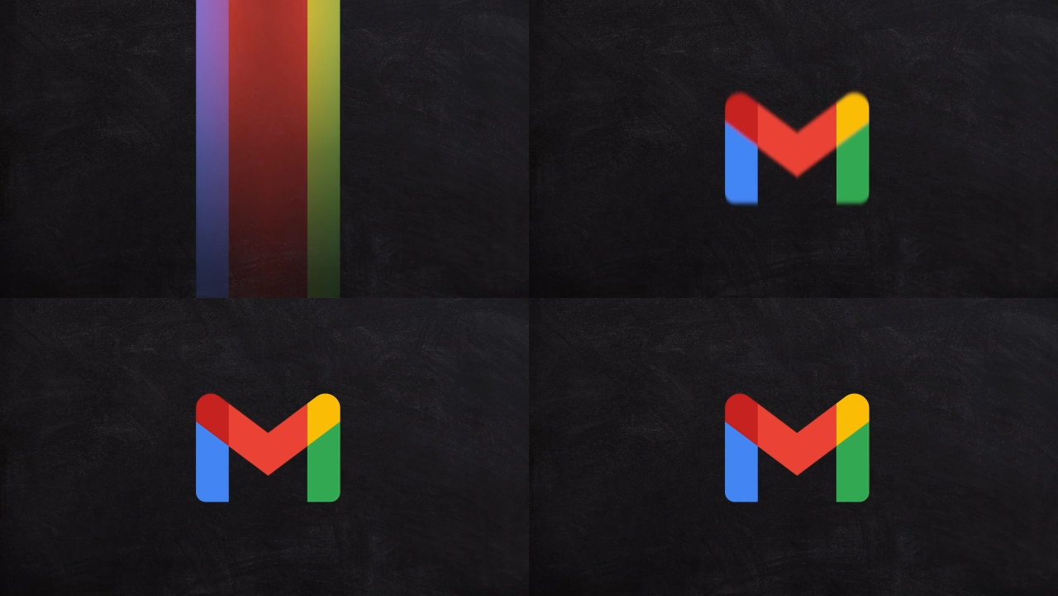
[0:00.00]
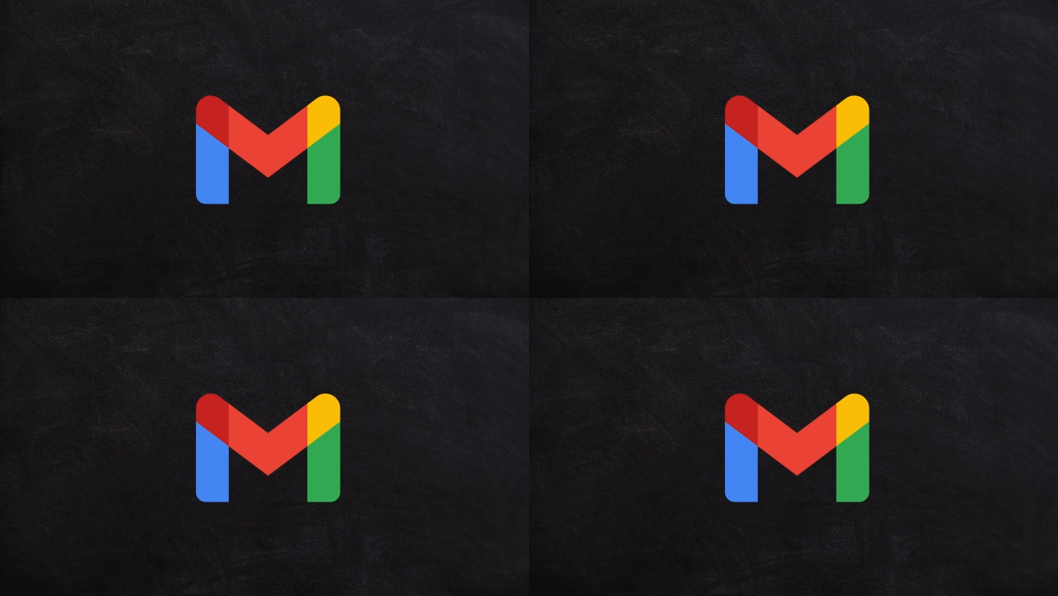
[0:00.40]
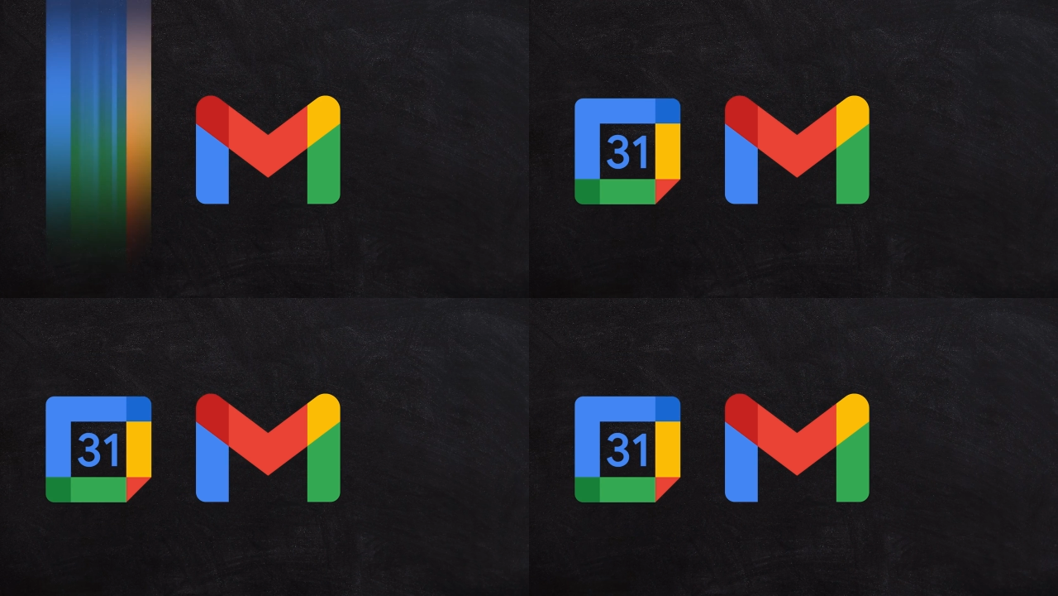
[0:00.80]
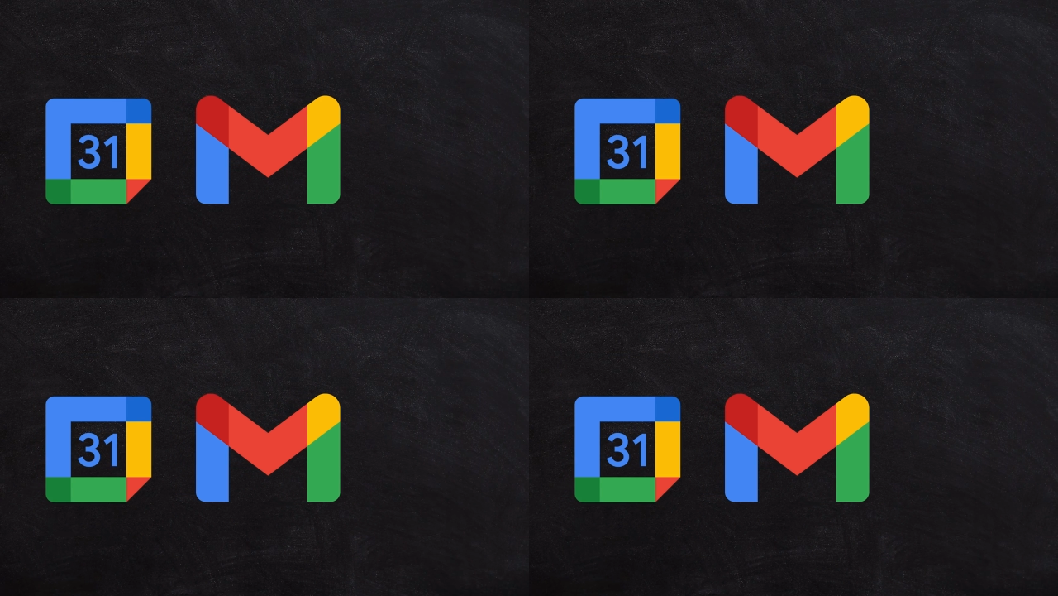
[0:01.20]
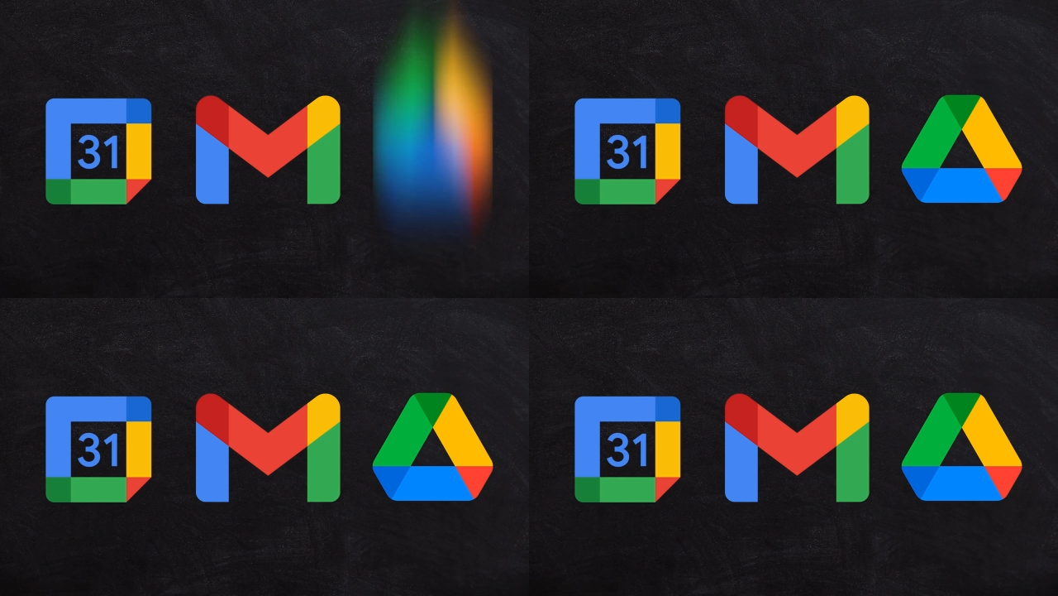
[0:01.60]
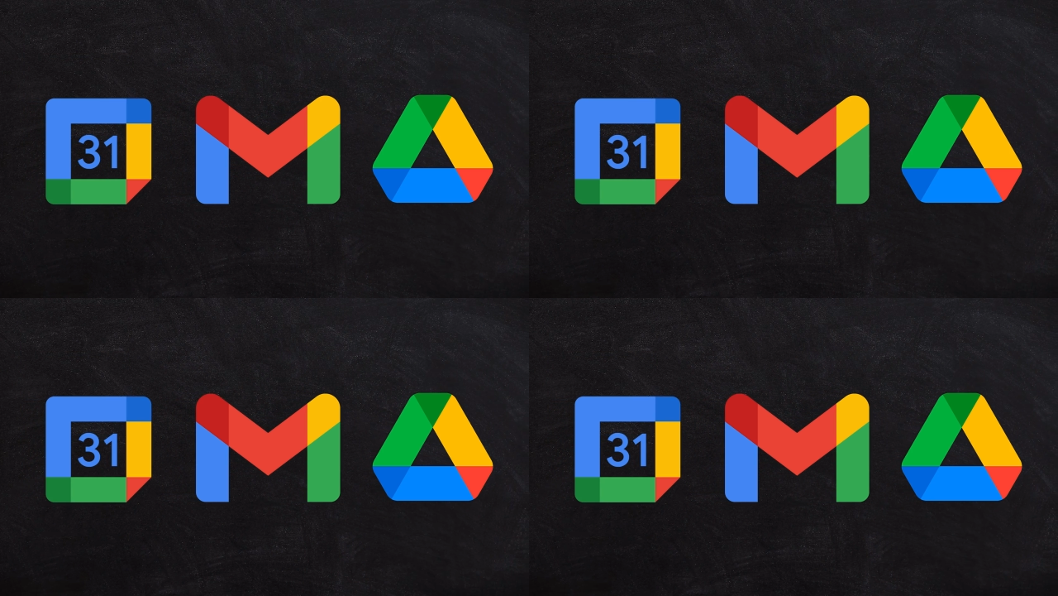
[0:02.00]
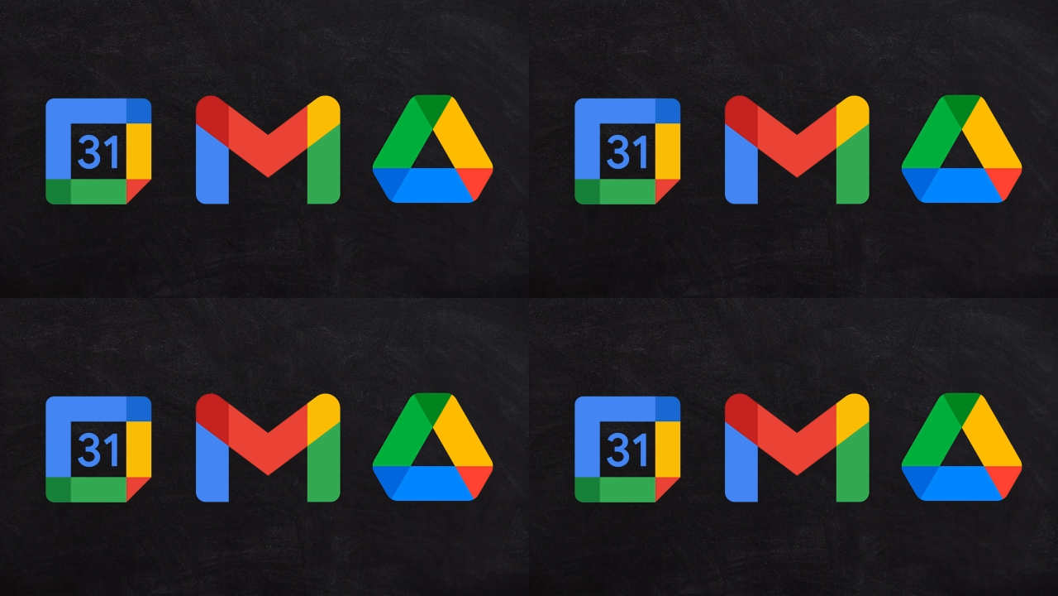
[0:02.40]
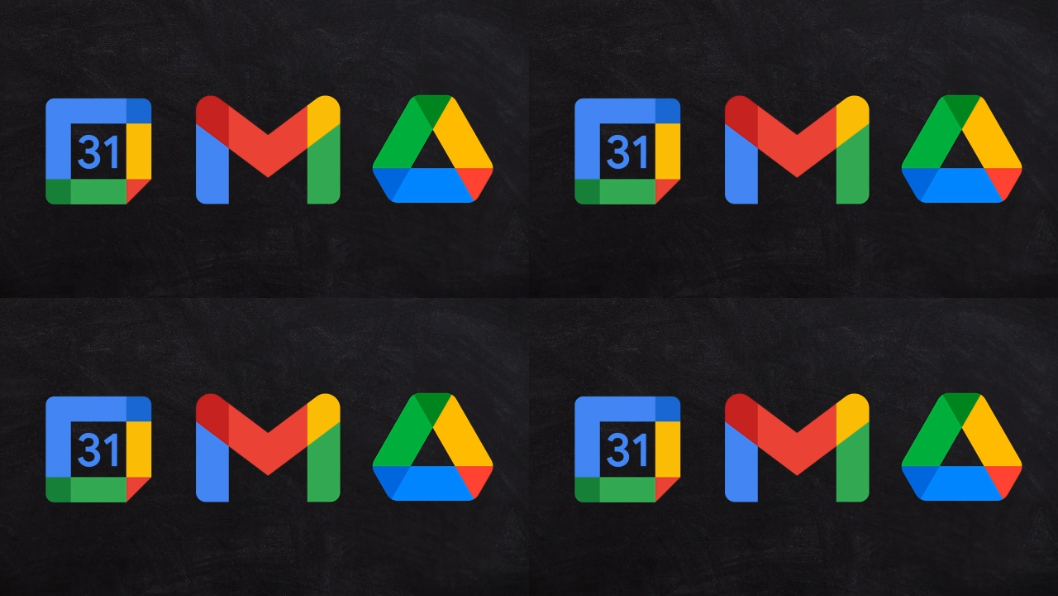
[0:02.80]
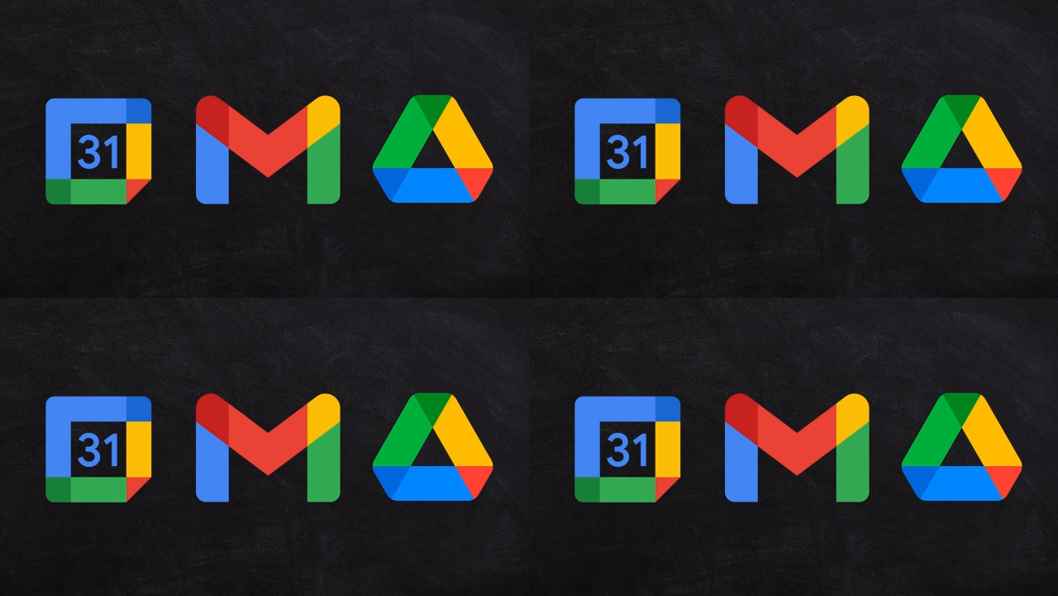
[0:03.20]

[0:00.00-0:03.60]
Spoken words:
No face is visible, so there are no lips to read.